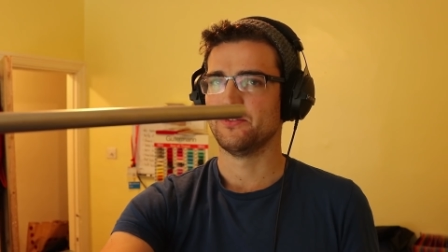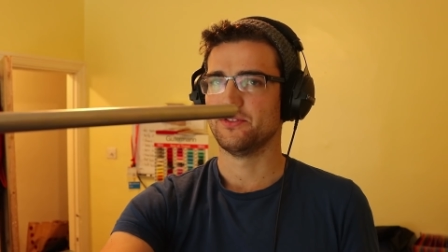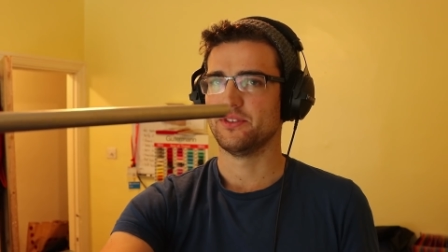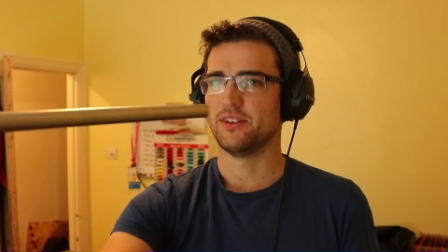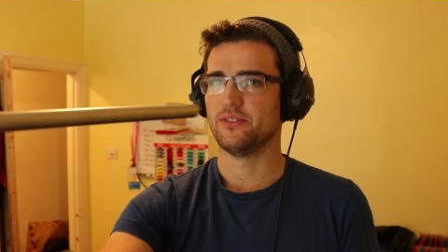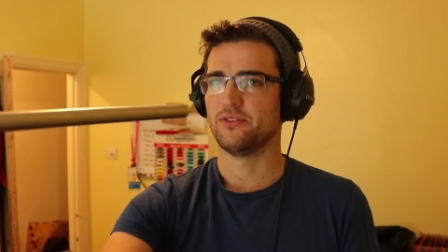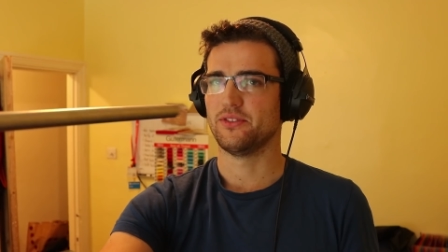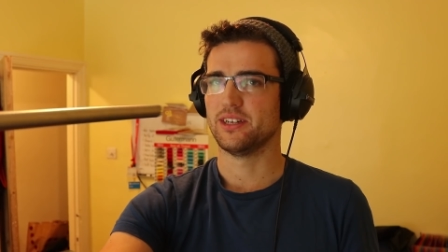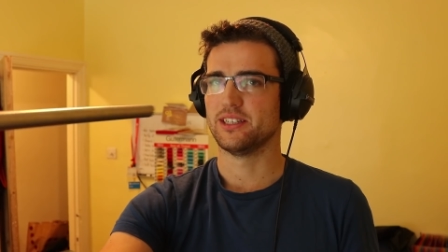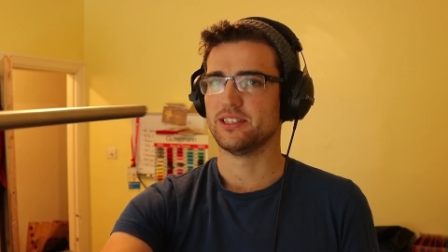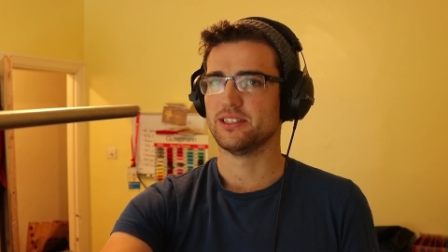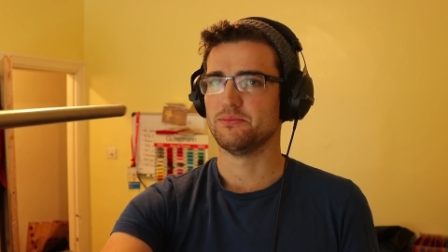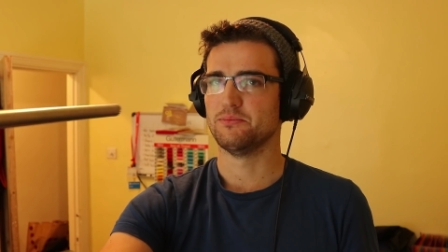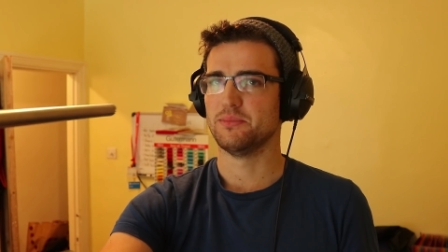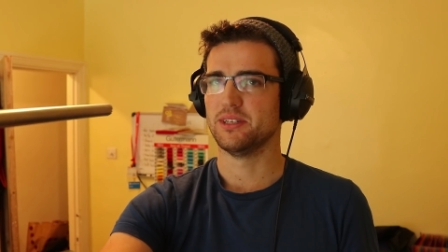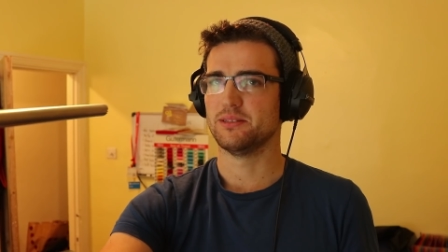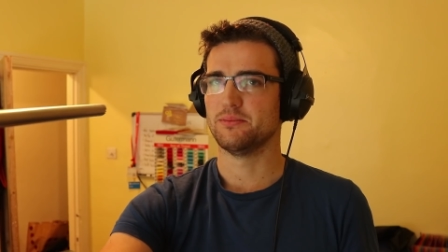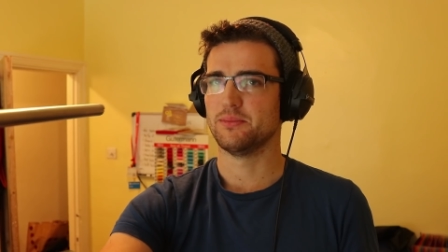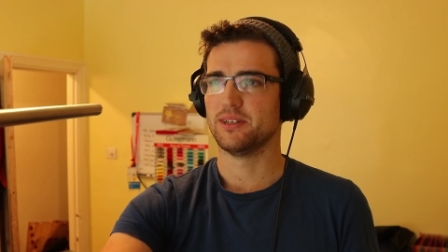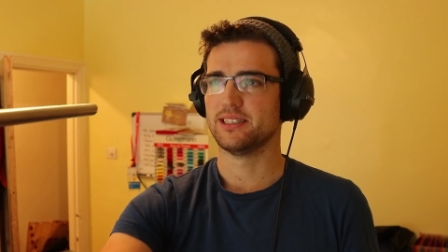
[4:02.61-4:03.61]
If I just
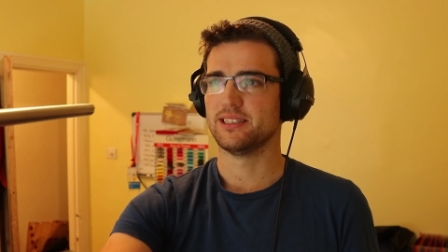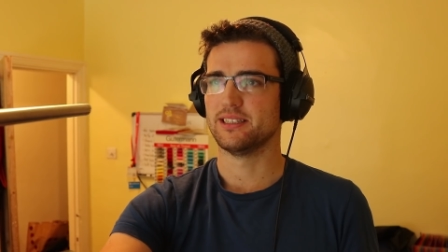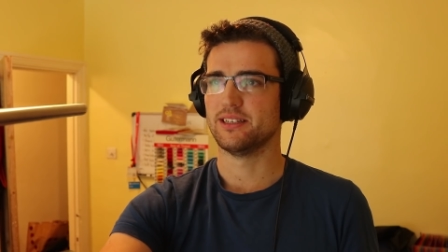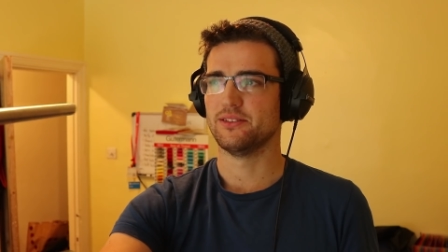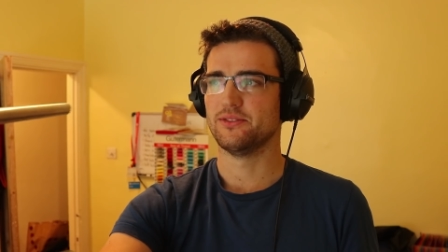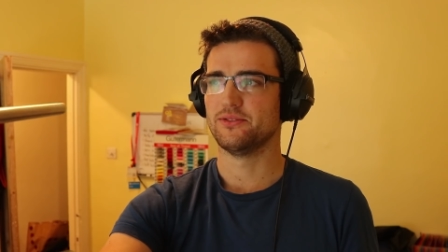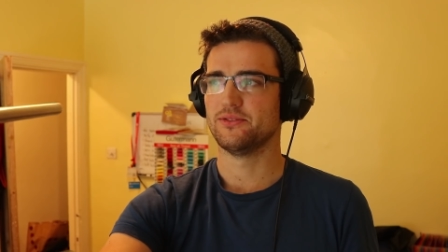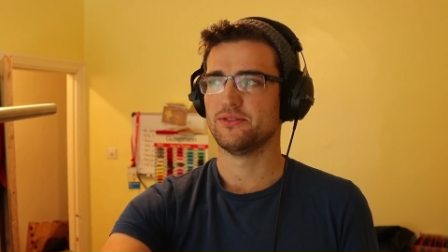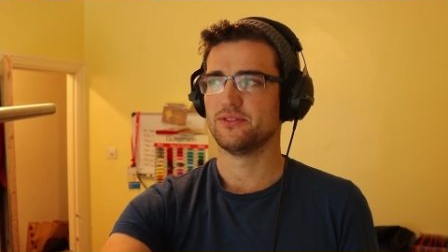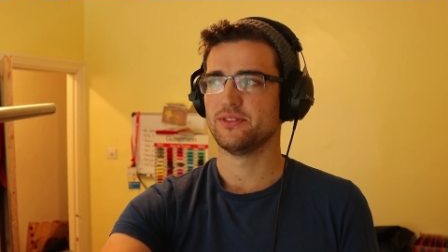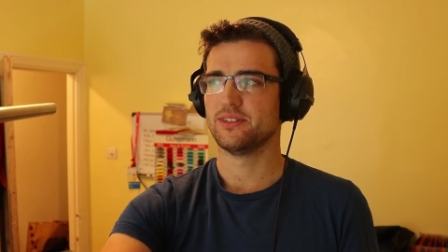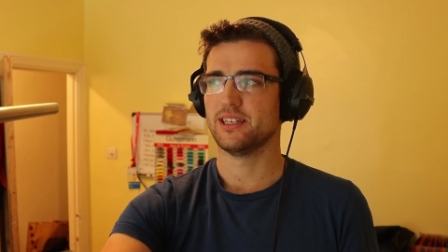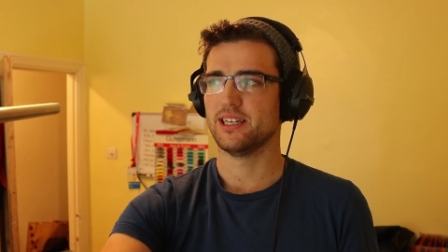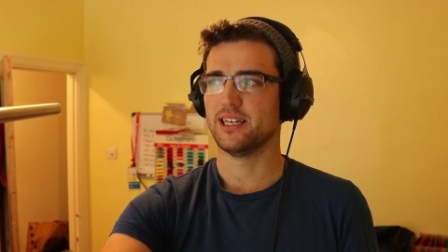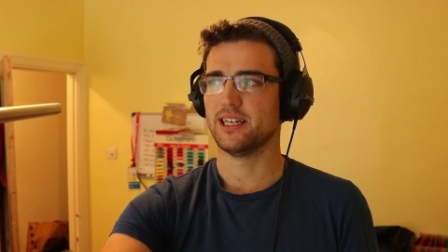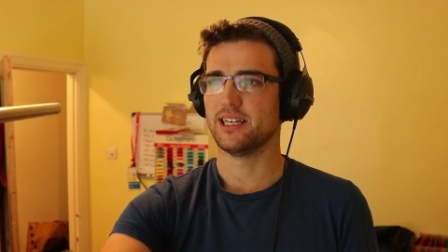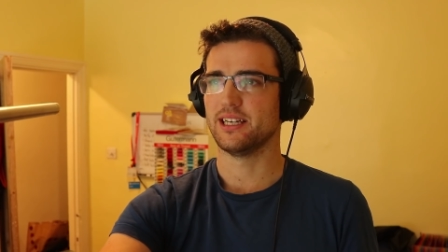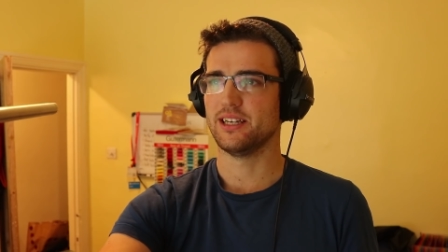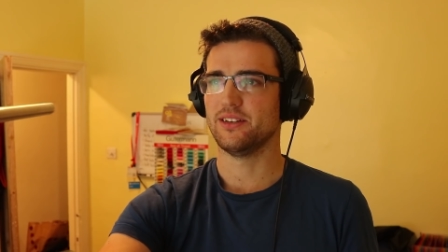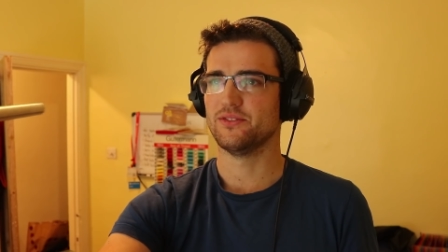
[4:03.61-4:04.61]
miss myself,
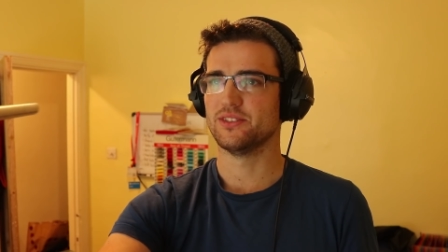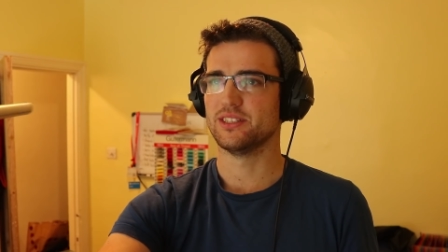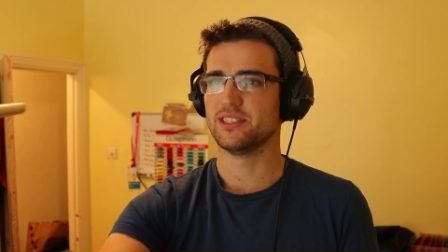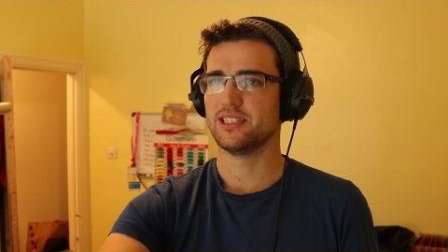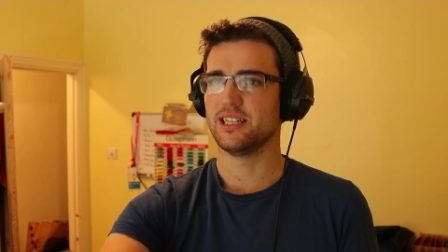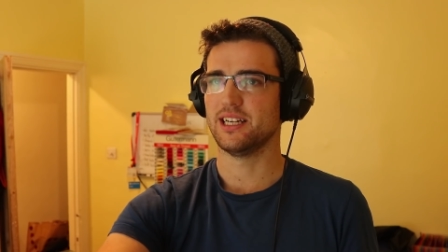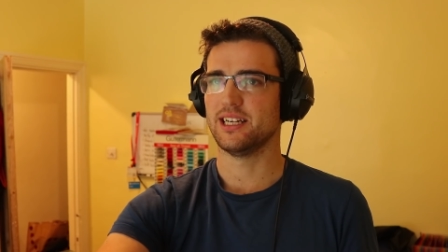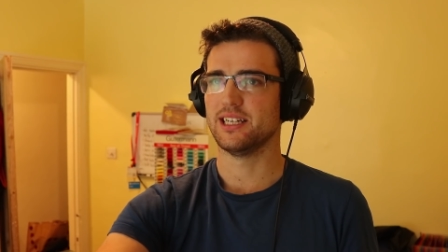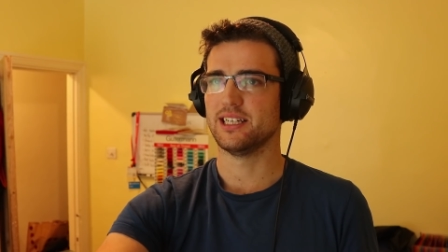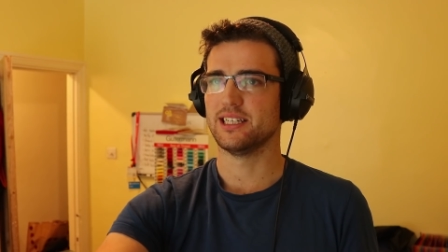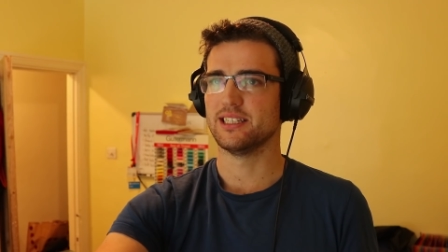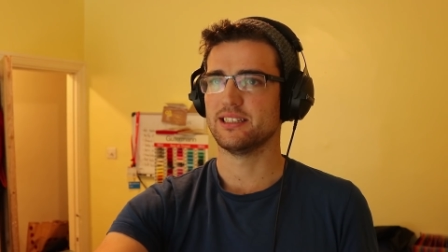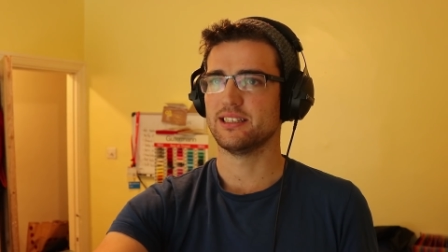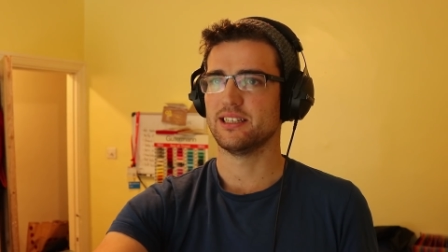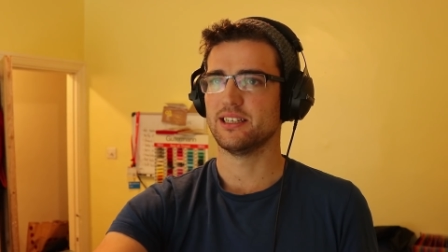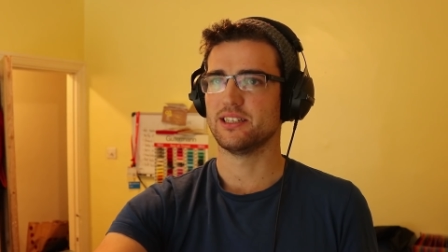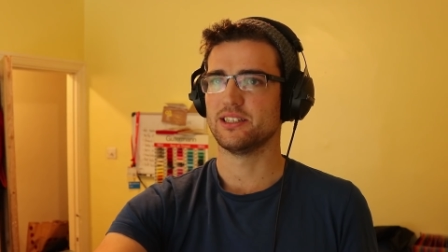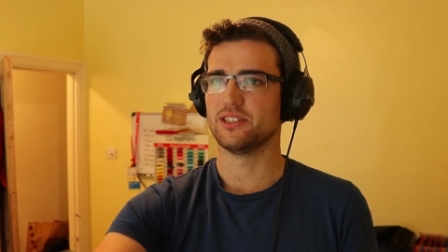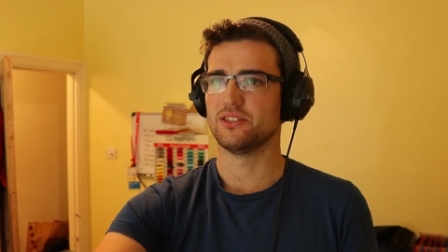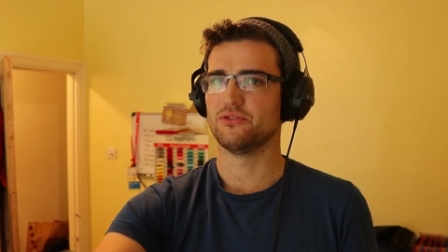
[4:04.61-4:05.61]
even slightly, it's
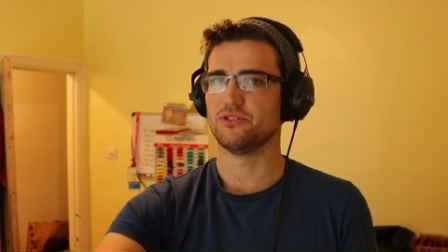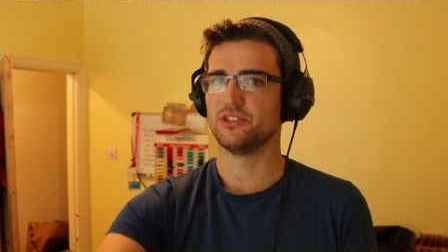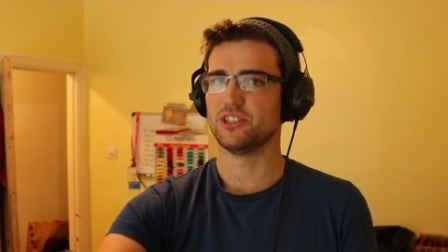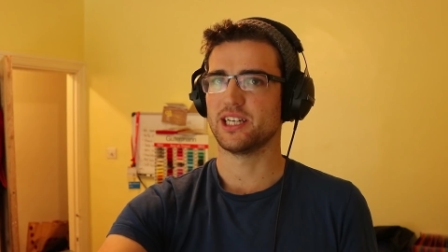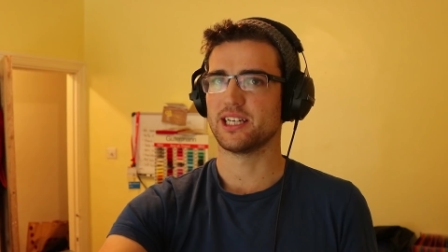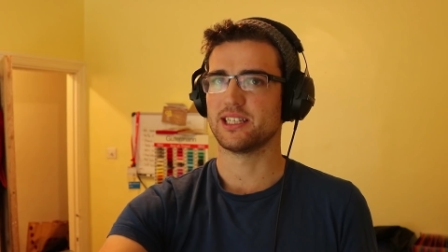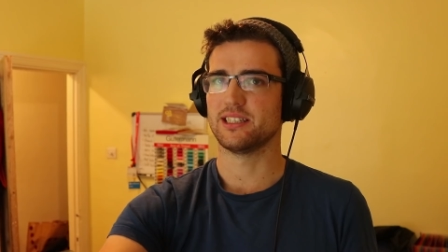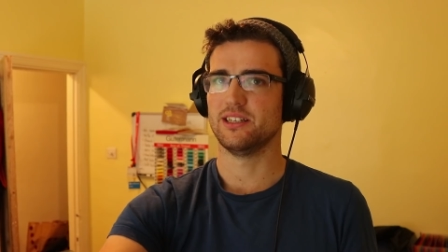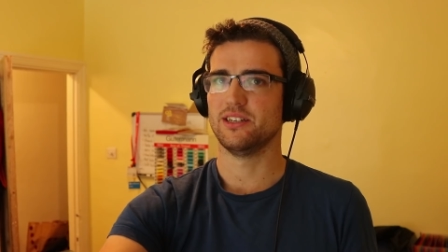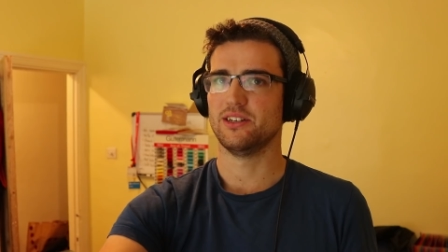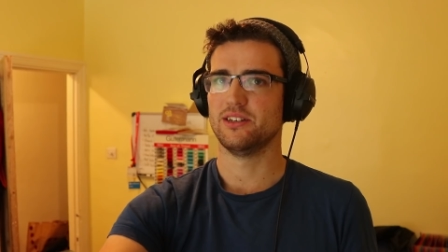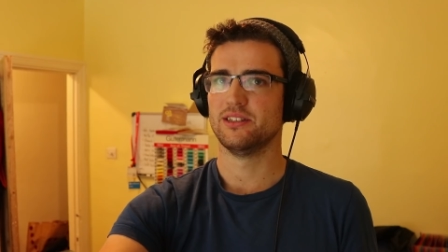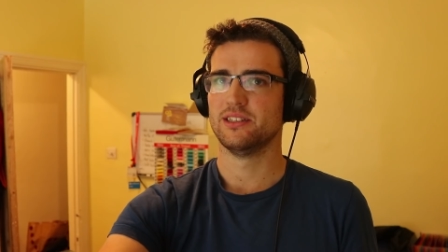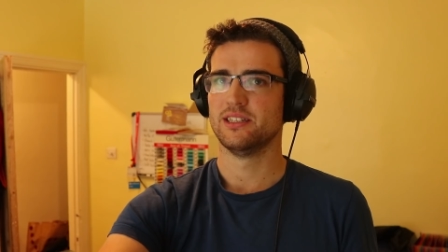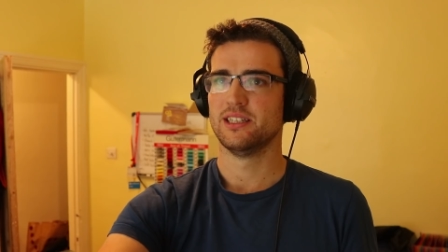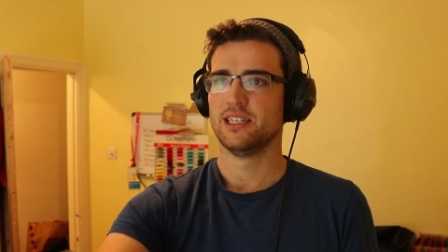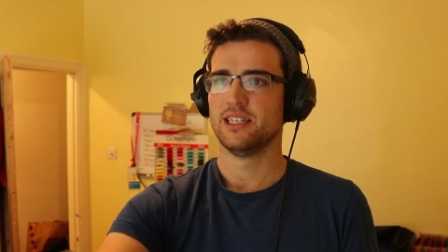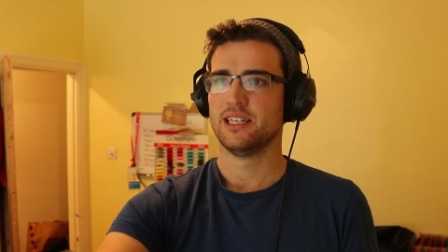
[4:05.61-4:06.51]
starting to reject a lot.